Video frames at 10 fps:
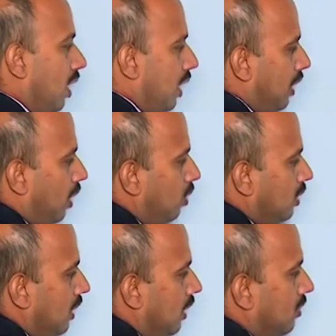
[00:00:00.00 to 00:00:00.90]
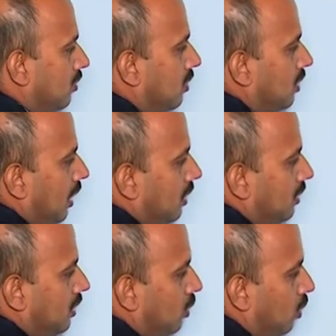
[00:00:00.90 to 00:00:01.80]
and now there is a
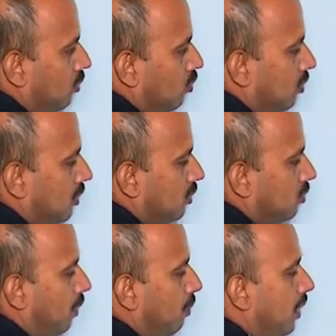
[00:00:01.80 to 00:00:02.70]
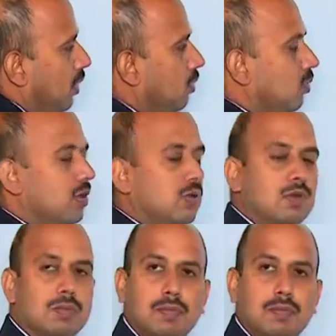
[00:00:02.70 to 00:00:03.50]
tangent also which is perpendicular to the